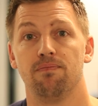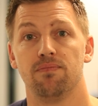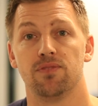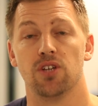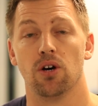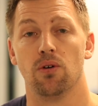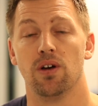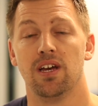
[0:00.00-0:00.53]

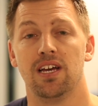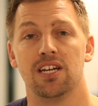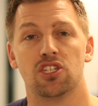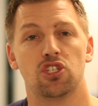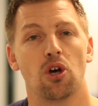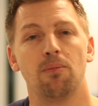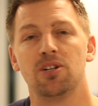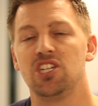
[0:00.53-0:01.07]
So it's
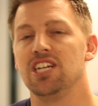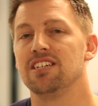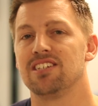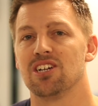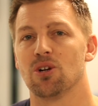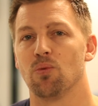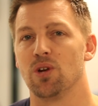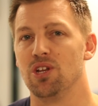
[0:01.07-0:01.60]
so much
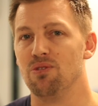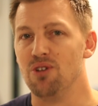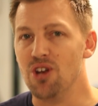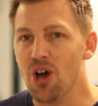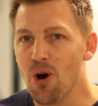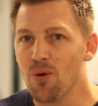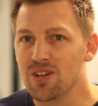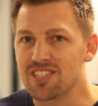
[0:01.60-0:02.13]
easier when you
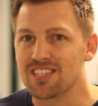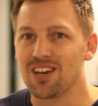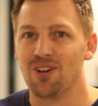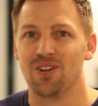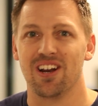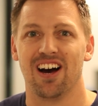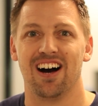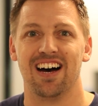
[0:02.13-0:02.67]
know what's
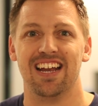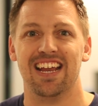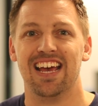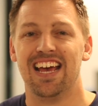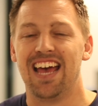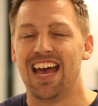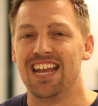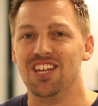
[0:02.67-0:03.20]
going on
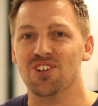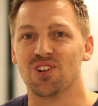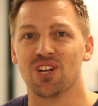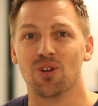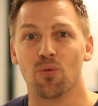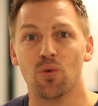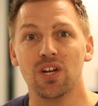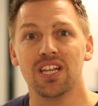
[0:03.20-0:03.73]
and you
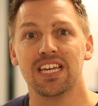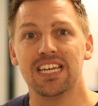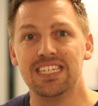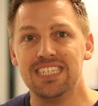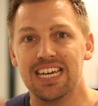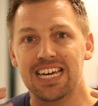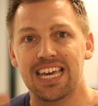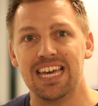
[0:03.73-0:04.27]
can really
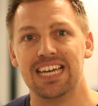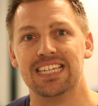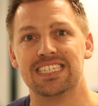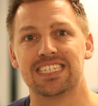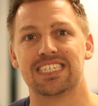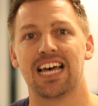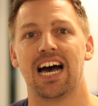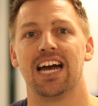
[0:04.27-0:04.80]
dig
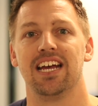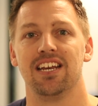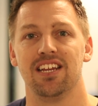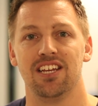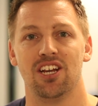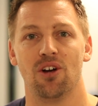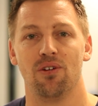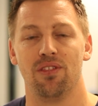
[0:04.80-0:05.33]
inside,
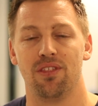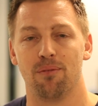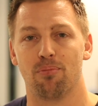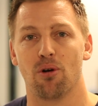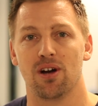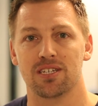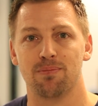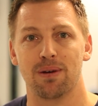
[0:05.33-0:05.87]
the
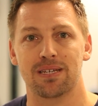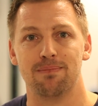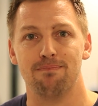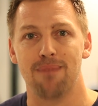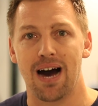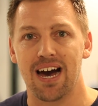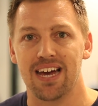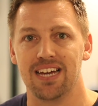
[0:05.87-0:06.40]
prospect's
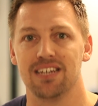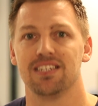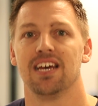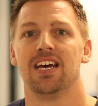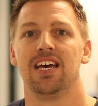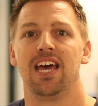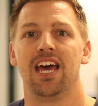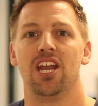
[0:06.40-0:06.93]
mind
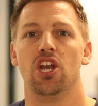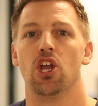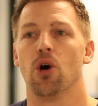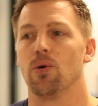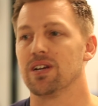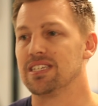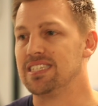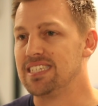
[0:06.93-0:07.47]
and know
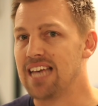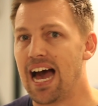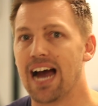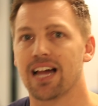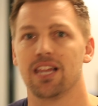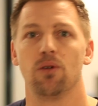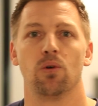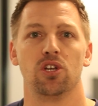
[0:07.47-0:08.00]

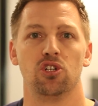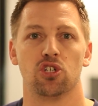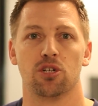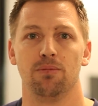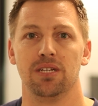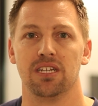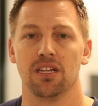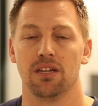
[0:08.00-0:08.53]
exactly what you
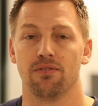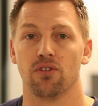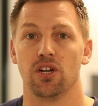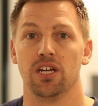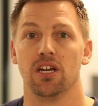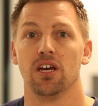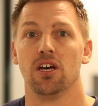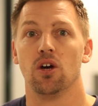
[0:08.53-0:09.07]
should be
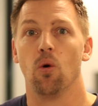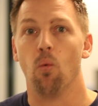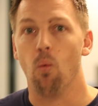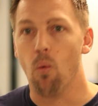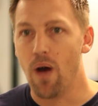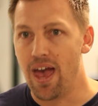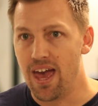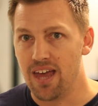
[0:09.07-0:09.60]
delivering,
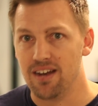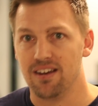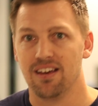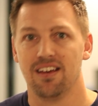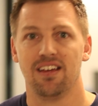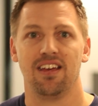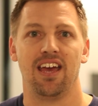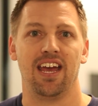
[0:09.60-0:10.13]
when,
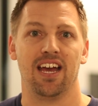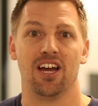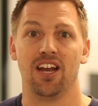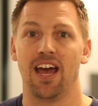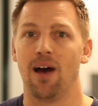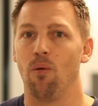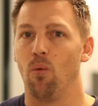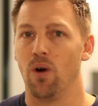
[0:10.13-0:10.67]
and
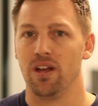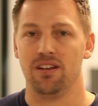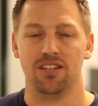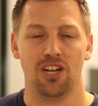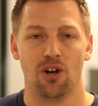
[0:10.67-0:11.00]
at what,